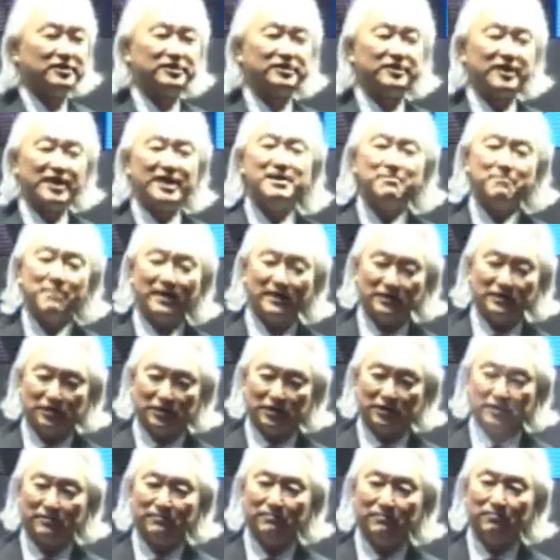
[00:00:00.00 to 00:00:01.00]
the steam
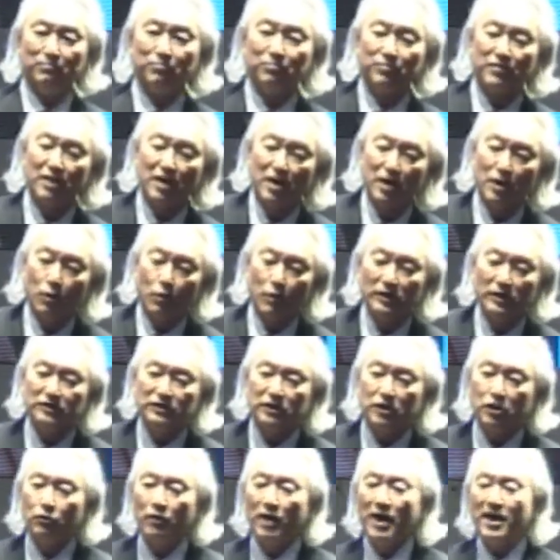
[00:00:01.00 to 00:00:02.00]
engine,
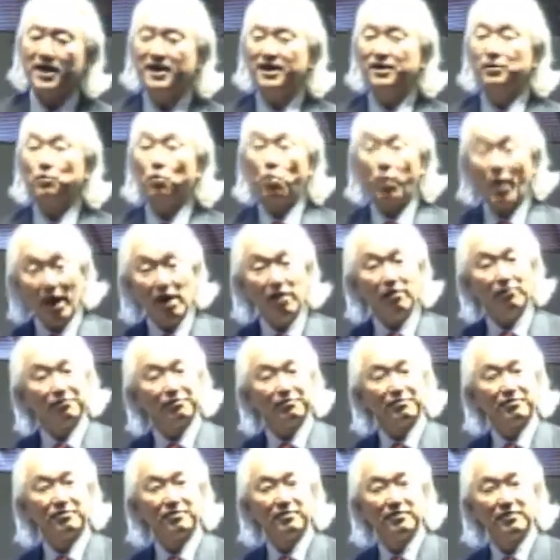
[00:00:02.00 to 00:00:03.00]
which created
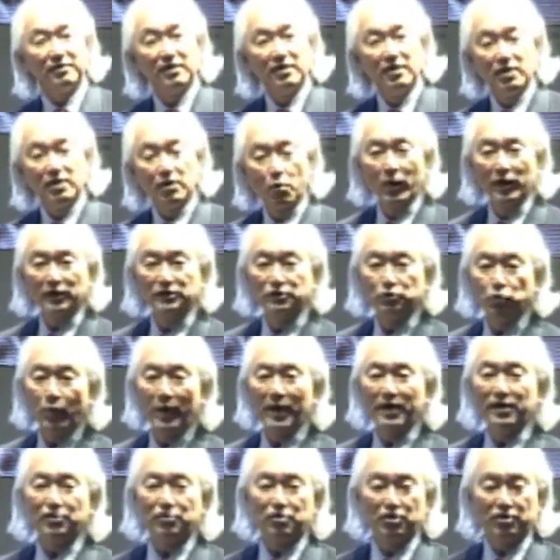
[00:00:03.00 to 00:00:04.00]
wealth which
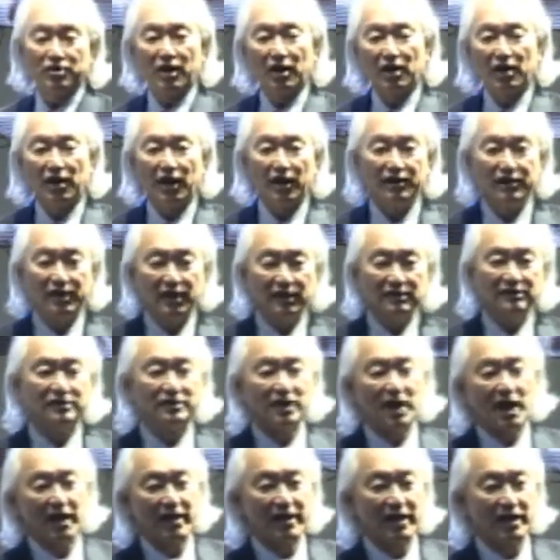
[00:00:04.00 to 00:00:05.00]
went to the London
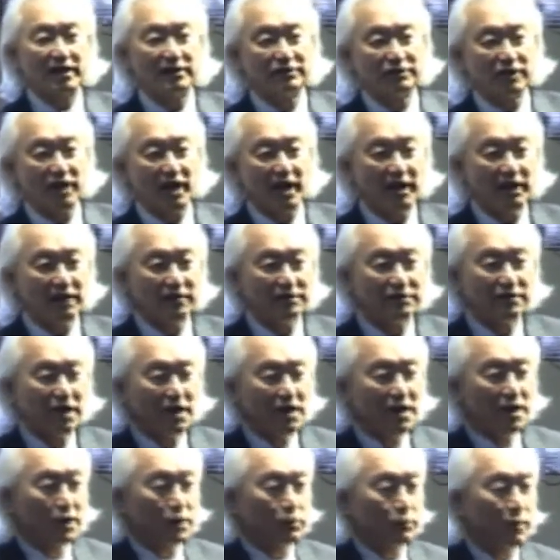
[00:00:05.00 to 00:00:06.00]
Stock Exchange,
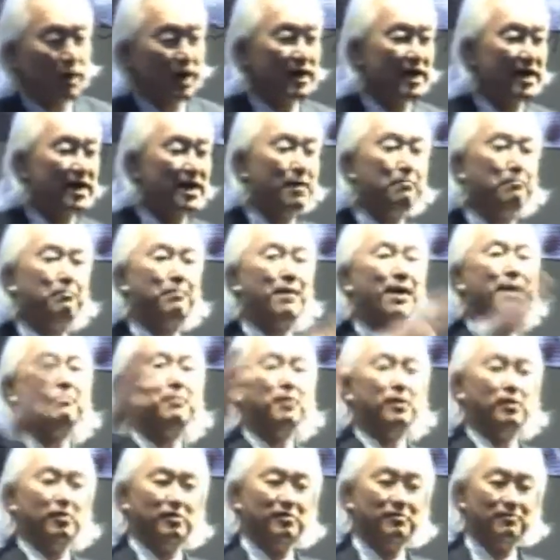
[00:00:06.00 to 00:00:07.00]
creating a
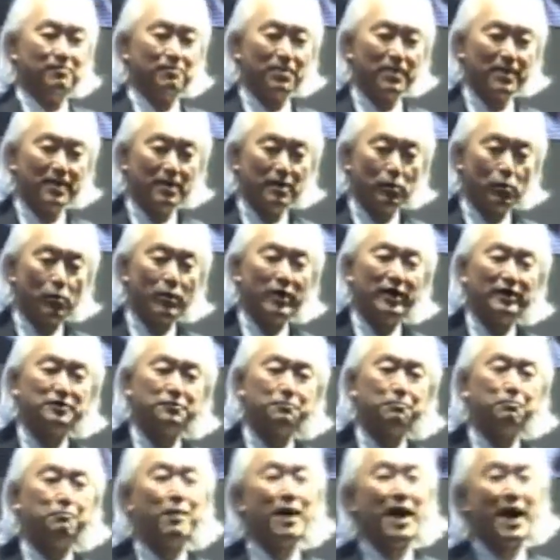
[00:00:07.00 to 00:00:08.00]
bubble which
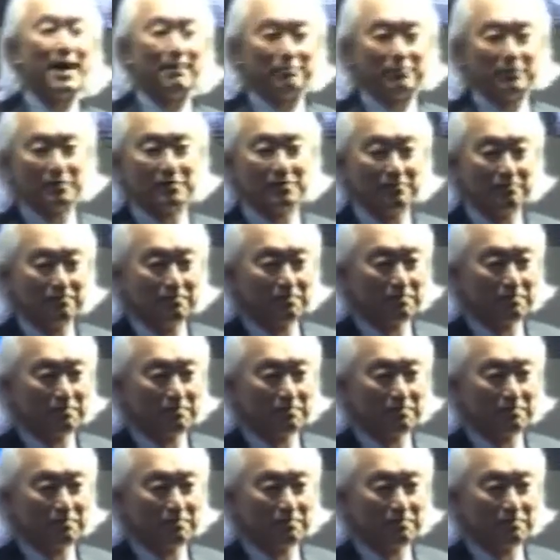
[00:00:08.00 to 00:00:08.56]
popped.